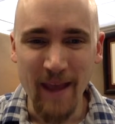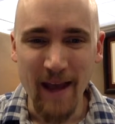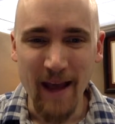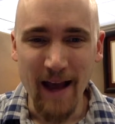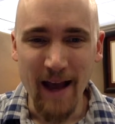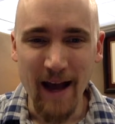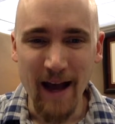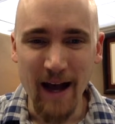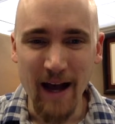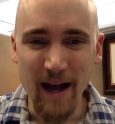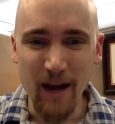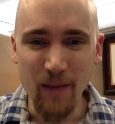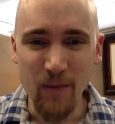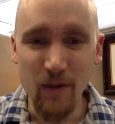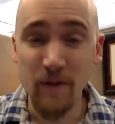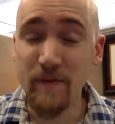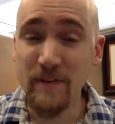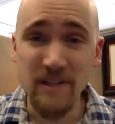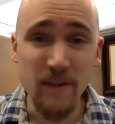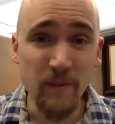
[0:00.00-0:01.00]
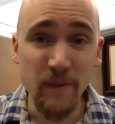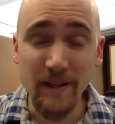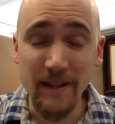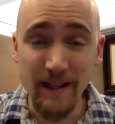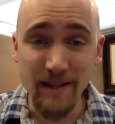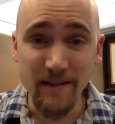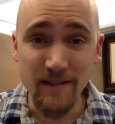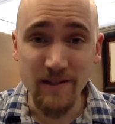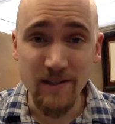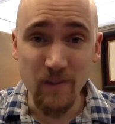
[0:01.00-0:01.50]
But if it's something
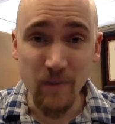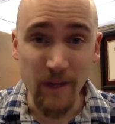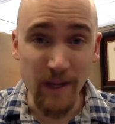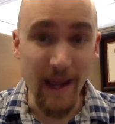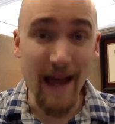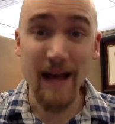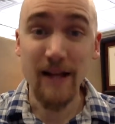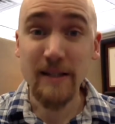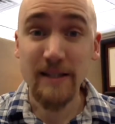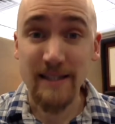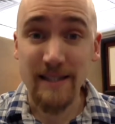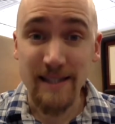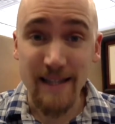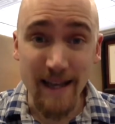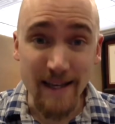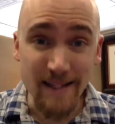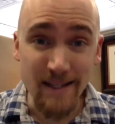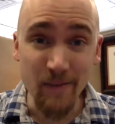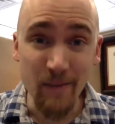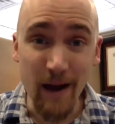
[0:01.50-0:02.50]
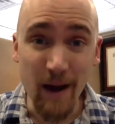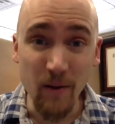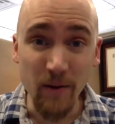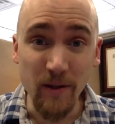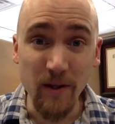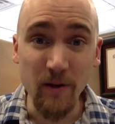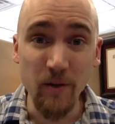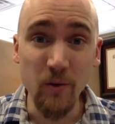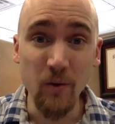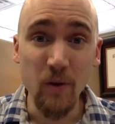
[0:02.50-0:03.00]
that somebody else says about
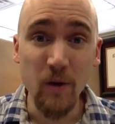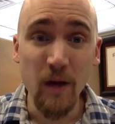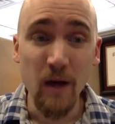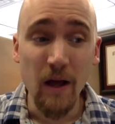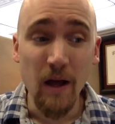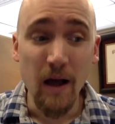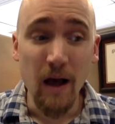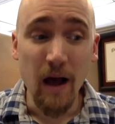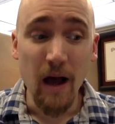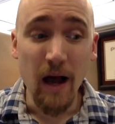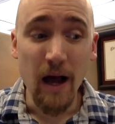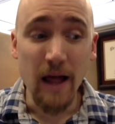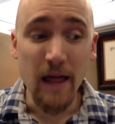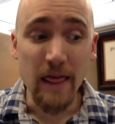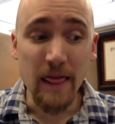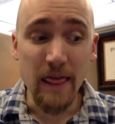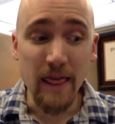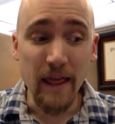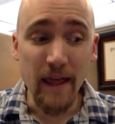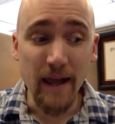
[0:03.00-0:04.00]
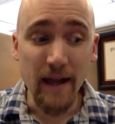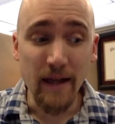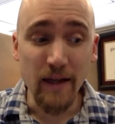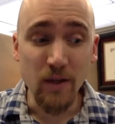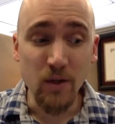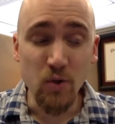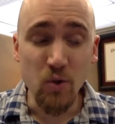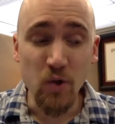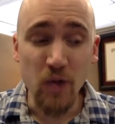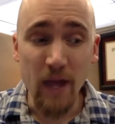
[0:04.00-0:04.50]
you, then
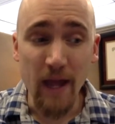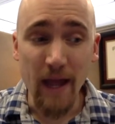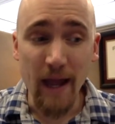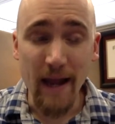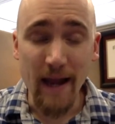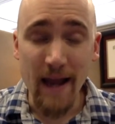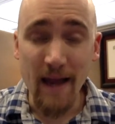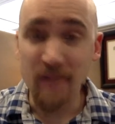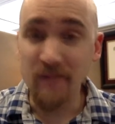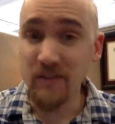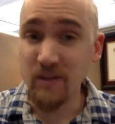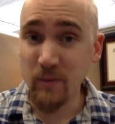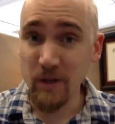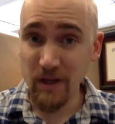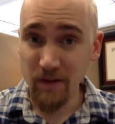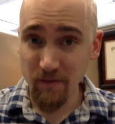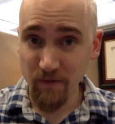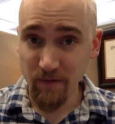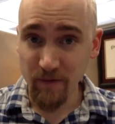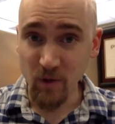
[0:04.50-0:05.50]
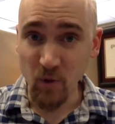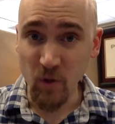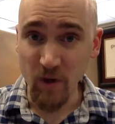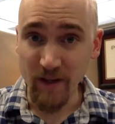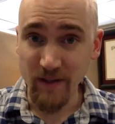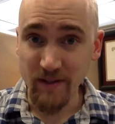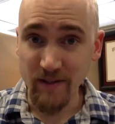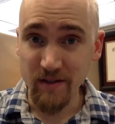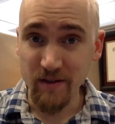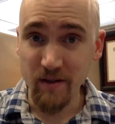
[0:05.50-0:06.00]
you can have some
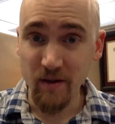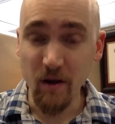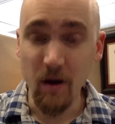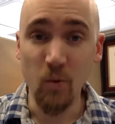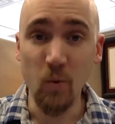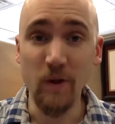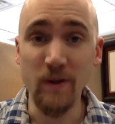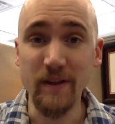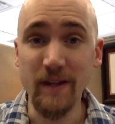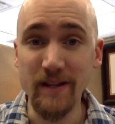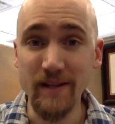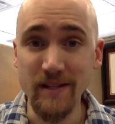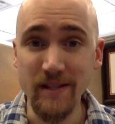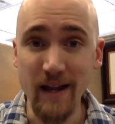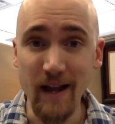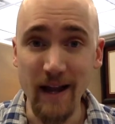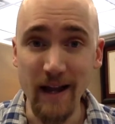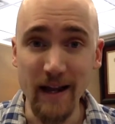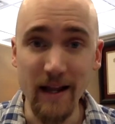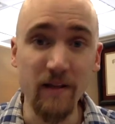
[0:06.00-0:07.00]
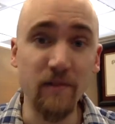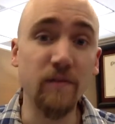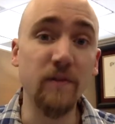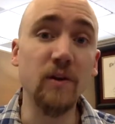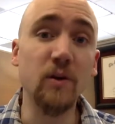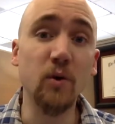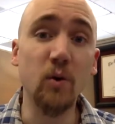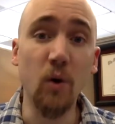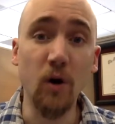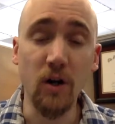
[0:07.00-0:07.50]
influence on what they say if
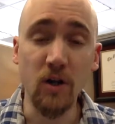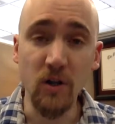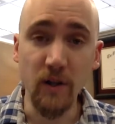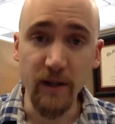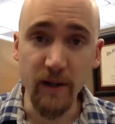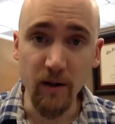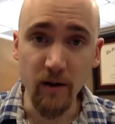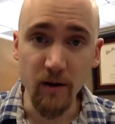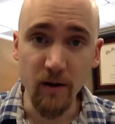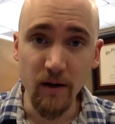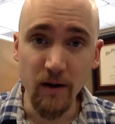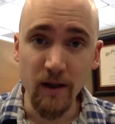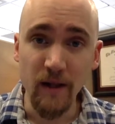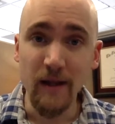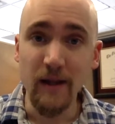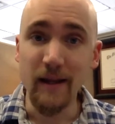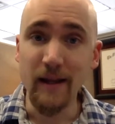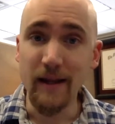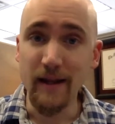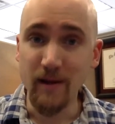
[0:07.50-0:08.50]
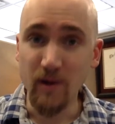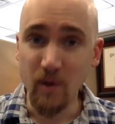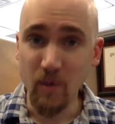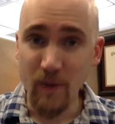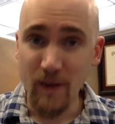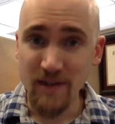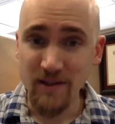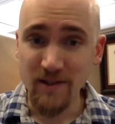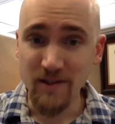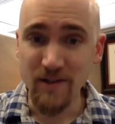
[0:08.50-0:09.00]
you are clear in your
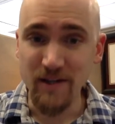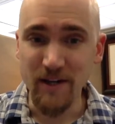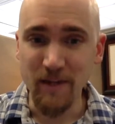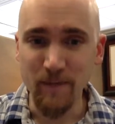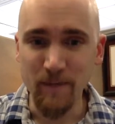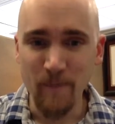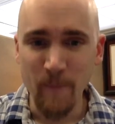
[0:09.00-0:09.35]
messaging.